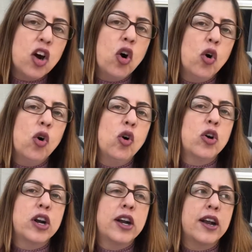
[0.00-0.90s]

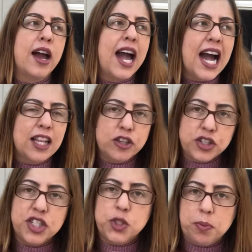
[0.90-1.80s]
or
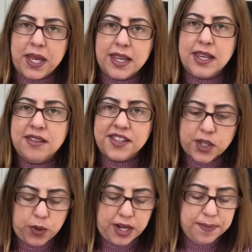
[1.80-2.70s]
allergies to baking
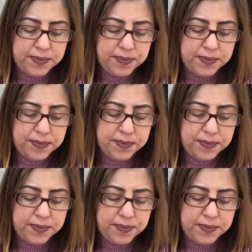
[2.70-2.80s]
soda.